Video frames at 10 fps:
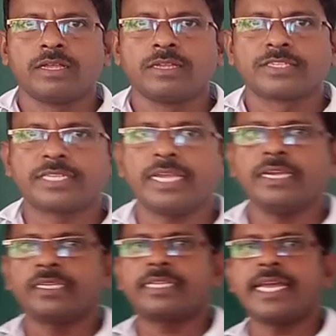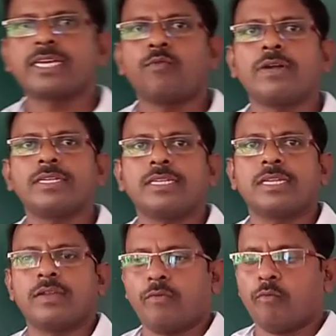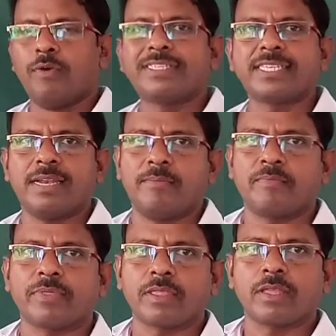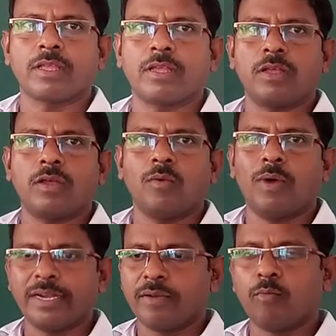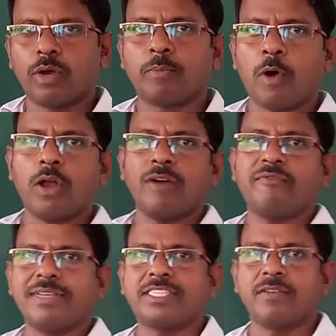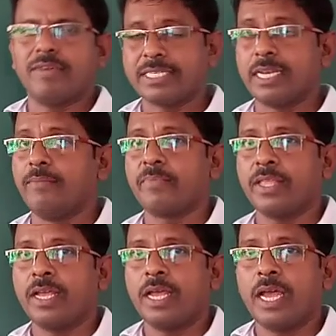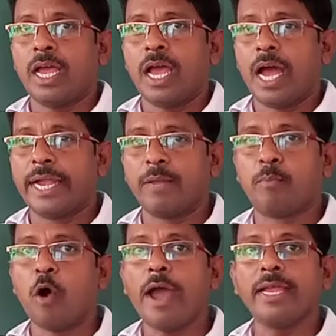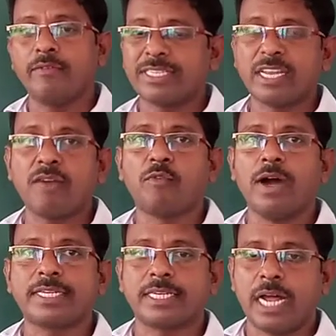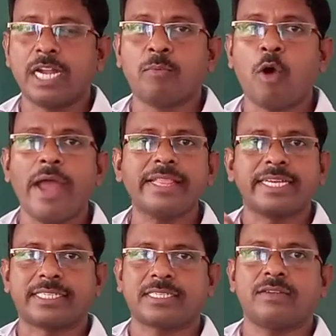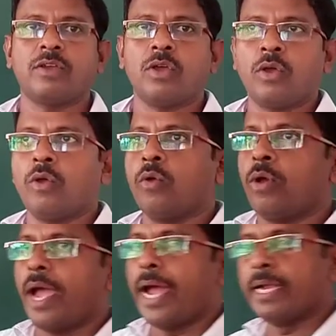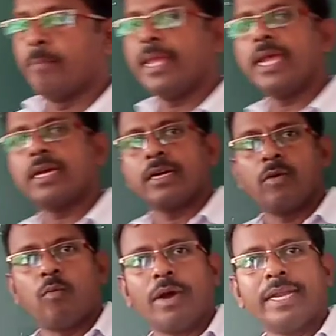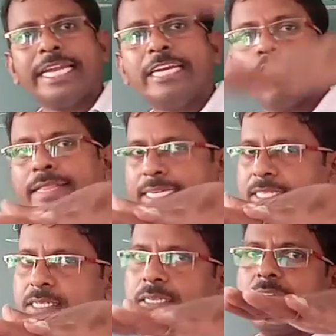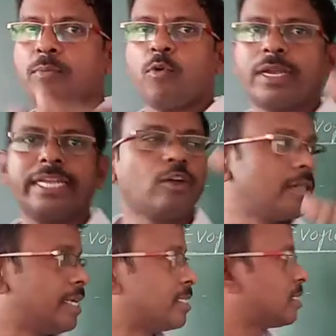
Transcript: See, take one vessel, one ball of vessel, and boil vessel of water and boil that, and make one lid on that. Keep one lid on that.